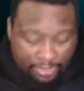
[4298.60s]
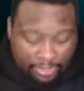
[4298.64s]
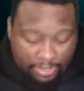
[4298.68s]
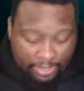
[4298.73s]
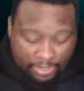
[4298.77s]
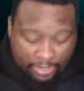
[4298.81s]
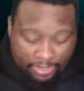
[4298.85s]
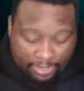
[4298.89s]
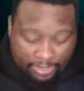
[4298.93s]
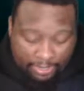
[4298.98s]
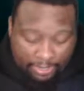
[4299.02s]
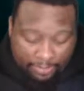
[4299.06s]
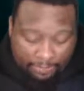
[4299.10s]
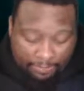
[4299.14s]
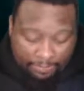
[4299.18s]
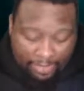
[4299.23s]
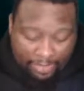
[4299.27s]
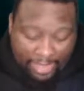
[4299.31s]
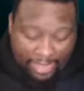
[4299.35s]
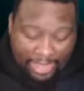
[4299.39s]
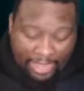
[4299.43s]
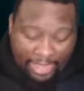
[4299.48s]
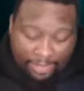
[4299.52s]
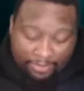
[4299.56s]
Um,
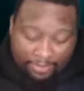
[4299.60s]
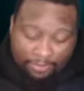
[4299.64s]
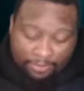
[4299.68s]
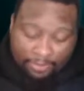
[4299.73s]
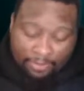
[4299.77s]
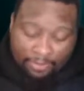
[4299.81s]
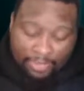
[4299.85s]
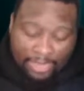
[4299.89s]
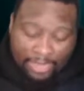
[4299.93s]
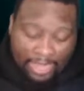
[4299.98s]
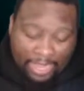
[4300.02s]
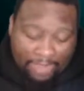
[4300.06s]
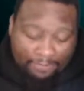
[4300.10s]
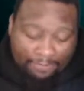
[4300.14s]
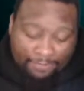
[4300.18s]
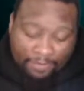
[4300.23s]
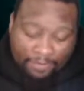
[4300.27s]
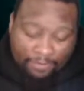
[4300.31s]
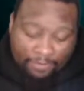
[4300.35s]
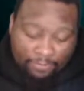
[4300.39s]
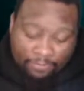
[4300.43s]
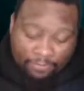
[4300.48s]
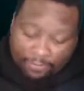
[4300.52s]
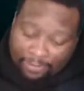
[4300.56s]
had had
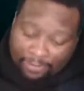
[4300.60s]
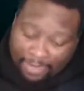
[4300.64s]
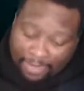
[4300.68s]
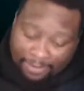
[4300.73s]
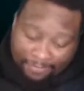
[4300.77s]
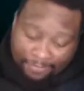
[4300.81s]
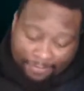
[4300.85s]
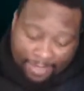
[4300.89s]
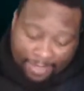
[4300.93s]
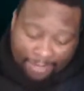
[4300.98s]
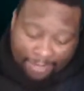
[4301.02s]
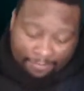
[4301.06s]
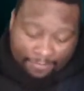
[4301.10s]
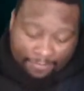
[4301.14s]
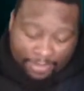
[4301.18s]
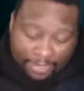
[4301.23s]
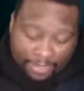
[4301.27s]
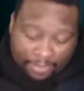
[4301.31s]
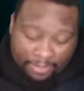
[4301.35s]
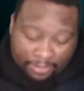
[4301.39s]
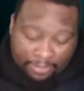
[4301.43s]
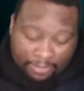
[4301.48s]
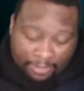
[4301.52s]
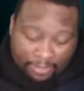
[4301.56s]
features from like Fat
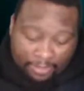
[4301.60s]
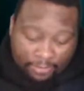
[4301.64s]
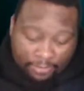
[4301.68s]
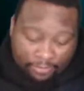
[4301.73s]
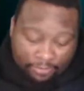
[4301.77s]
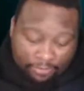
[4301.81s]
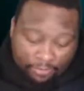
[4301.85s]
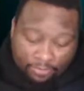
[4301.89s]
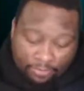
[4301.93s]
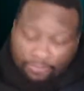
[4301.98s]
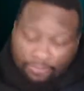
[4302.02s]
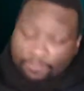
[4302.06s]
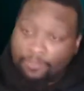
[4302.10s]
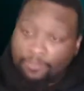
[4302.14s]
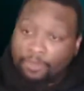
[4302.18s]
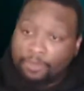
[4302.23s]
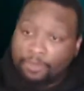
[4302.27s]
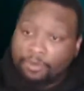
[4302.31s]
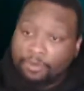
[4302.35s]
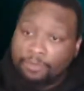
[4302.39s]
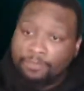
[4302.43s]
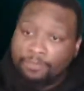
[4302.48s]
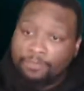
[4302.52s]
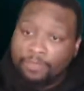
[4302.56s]
Father, uh, June's
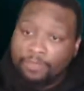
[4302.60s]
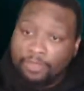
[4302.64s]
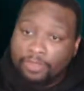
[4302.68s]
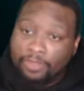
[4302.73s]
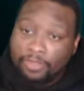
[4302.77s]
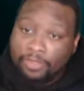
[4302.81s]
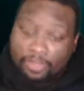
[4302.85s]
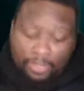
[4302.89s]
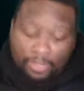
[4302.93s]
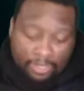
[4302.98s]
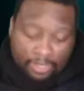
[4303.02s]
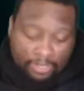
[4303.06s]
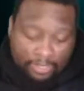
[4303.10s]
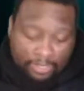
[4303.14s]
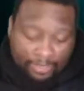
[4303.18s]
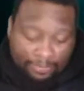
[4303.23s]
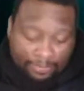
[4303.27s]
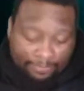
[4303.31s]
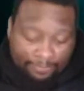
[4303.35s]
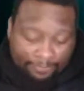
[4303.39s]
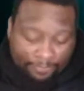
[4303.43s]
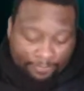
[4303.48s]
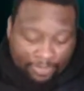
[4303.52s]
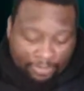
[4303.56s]
Flow, uh,
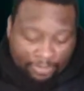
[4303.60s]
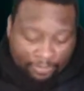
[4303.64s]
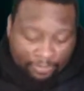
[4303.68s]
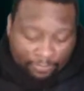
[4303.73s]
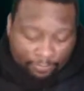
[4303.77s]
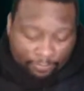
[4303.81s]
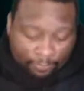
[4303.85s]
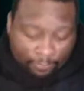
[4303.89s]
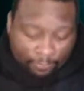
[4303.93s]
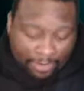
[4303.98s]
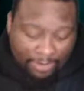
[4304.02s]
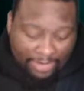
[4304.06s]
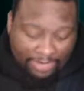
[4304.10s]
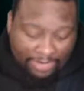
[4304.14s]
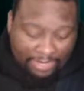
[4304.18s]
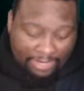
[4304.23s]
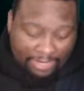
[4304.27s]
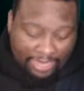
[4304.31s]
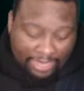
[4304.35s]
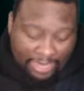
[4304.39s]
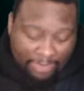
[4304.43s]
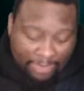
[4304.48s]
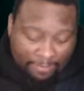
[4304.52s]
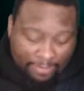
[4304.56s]
features from Rocket
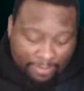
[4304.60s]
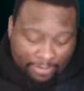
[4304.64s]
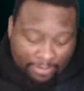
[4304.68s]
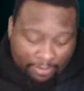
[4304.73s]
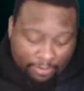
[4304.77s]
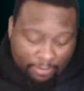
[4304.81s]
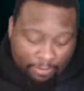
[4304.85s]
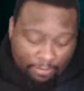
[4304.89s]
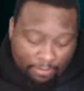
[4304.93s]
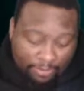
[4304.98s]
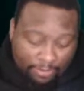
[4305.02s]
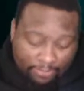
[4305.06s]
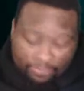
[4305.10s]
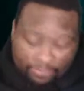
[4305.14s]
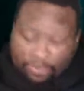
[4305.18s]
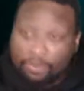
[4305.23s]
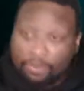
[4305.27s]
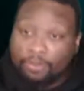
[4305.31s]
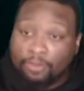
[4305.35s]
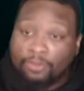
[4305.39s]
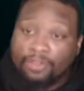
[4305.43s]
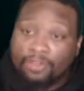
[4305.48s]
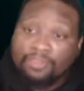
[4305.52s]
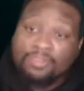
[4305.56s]
Gaming. Of course, you
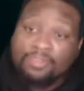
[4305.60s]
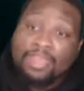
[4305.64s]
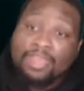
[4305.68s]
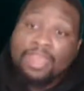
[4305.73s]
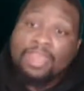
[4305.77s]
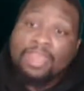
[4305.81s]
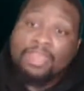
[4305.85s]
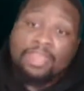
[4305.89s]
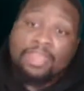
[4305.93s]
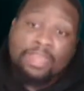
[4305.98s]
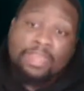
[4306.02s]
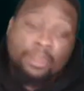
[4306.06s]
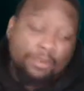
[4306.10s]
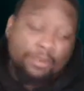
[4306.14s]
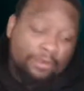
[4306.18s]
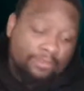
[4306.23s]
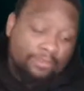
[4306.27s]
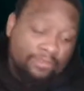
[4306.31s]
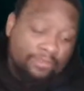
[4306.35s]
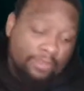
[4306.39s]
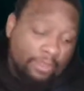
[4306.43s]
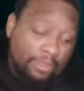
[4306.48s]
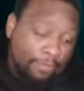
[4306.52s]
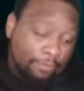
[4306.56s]
know the Sky God
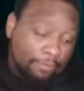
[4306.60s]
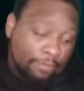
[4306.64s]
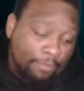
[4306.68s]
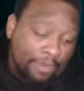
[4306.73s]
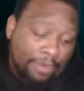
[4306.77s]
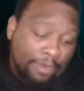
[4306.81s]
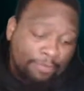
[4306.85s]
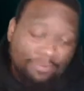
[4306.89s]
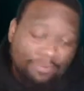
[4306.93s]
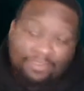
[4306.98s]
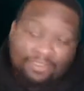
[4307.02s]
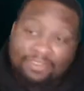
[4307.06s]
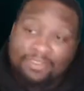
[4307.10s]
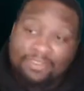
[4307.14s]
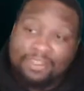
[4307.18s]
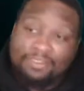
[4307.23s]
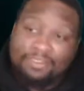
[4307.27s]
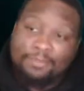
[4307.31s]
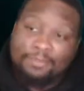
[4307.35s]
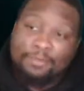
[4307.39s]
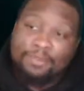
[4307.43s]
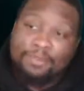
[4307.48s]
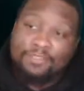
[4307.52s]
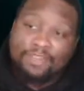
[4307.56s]
herself. Props the
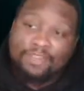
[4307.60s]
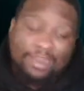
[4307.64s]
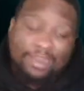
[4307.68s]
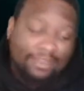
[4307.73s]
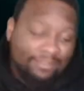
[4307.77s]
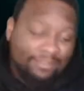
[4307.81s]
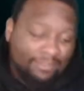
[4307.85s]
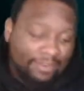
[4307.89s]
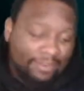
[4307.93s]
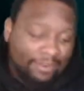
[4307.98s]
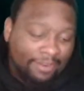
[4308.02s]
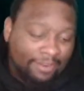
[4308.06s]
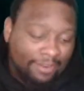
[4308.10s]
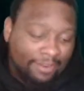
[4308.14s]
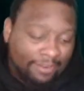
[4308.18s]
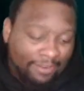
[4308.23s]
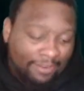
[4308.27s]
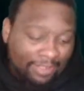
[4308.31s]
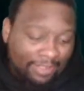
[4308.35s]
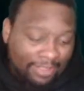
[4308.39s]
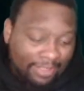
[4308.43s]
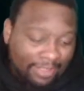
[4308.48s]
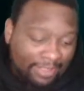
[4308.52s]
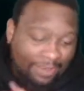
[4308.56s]
Testament. Shouts to
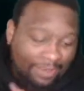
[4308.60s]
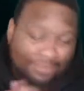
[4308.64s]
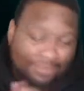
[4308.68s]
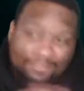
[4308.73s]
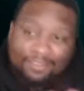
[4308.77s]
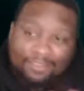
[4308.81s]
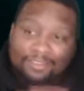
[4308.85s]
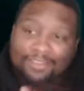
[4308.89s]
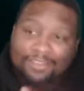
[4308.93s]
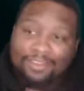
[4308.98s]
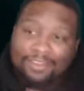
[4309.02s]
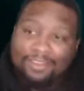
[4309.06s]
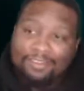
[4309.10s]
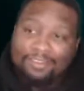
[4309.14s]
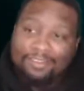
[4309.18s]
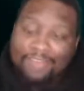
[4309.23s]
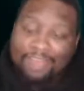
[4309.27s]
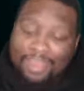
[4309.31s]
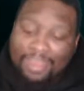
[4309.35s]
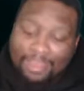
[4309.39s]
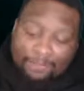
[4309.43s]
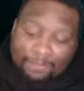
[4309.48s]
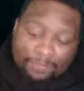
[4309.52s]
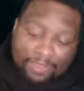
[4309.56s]
her. I know she's in the
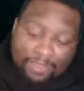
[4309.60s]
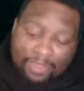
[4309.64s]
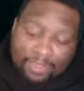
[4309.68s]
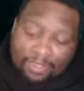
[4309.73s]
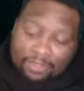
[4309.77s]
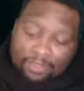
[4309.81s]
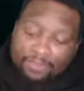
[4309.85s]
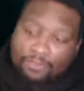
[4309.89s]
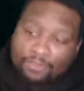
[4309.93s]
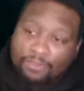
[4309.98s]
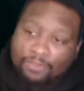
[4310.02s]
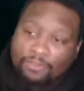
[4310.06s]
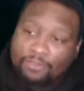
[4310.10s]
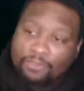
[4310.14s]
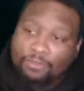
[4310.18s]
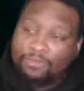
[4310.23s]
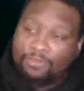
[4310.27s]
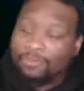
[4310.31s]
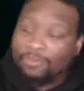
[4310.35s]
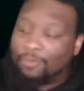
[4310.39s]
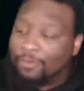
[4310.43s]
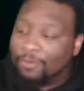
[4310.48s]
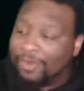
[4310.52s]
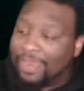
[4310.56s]
chat. So she was
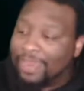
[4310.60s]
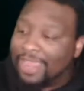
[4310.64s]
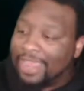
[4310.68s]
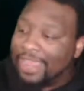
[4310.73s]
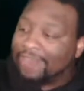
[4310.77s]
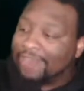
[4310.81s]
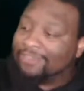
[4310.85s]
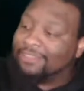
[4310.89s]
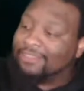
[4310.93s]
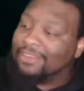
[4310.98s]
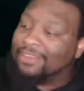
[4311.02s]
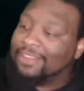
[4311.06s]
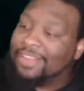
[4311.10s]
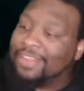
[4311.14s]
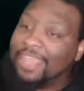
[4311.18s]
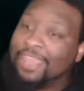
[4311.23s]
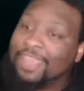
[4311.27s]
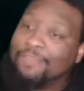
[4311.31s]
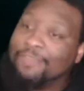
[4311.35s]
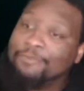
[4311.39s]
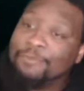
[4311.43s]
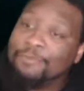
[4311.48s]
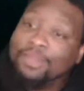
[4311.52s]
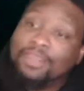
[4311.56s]
the one that actually
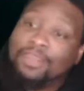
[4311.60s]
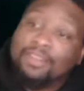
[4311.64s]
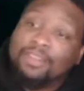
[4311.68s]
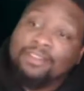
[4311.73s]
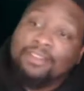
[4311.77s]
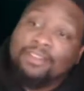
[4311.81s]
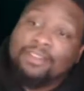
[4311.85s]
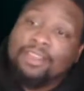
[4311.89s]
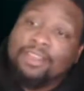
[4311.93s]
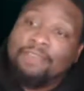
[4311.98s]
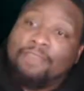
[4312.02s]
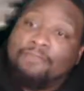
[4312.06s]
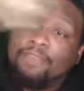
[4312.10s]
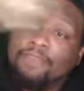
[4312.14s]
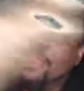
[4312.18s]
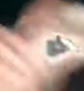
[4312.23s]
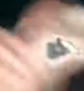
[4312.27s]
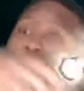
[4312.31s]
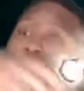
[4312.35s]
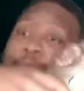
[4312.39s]
gave me the left-handed